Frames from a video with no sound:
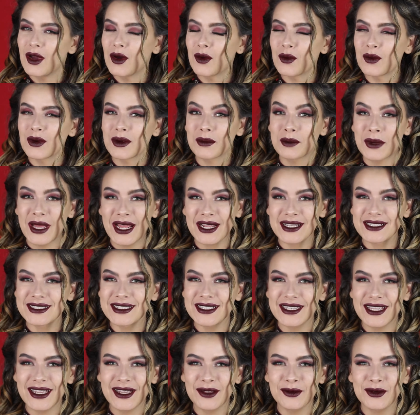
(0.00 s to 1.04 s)
We're back
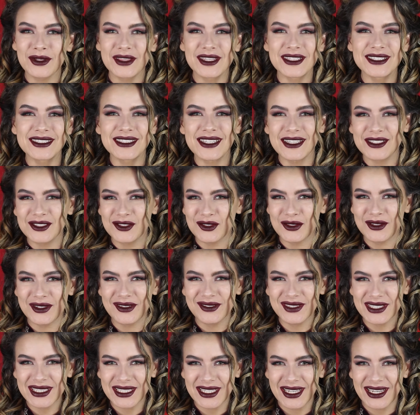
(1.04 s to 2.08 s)
today with A Century
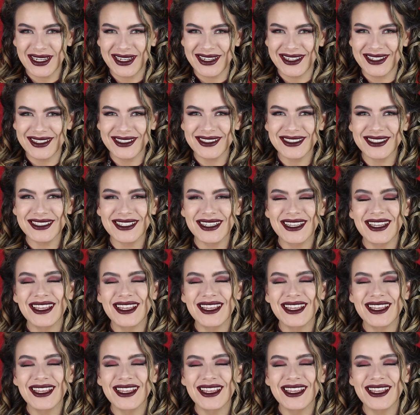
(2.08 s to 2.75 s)
of Scares,